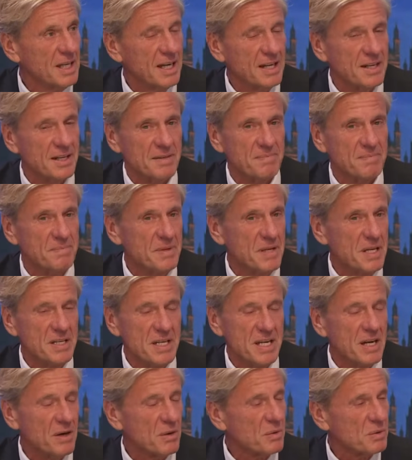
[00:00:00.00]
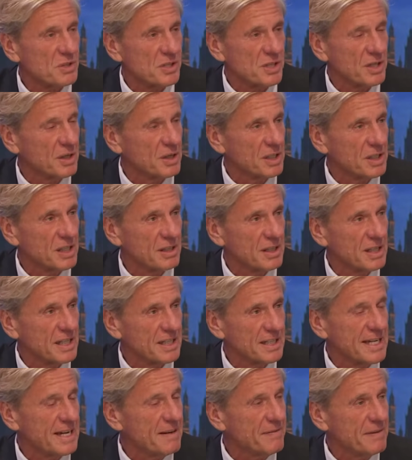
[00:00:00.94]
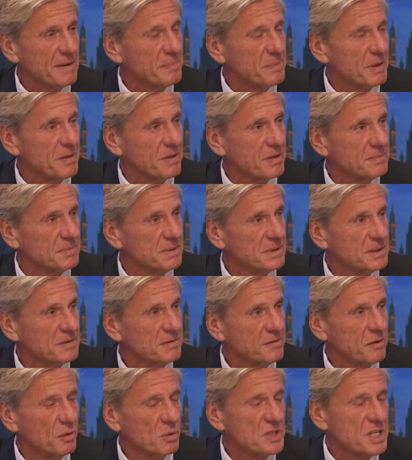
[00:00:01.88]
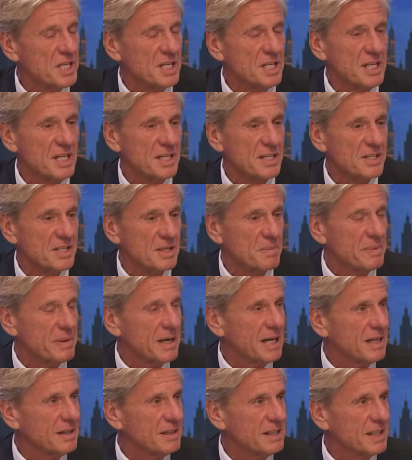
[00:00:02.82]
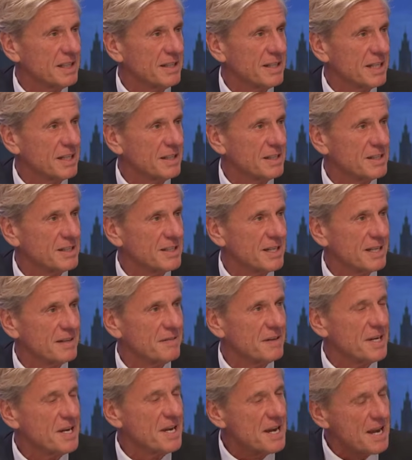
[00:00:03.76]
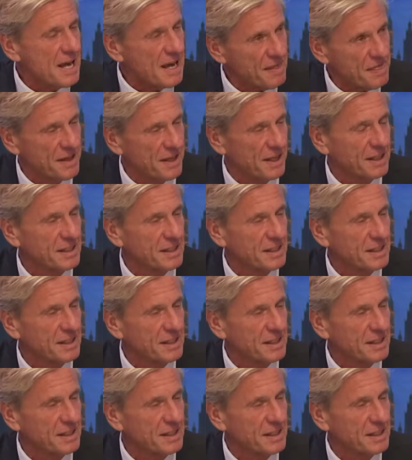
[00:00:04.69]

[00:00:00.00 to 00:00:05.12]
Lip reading: And a year or so ago, I gave up on them. 14 years in power, and they delivered nothing.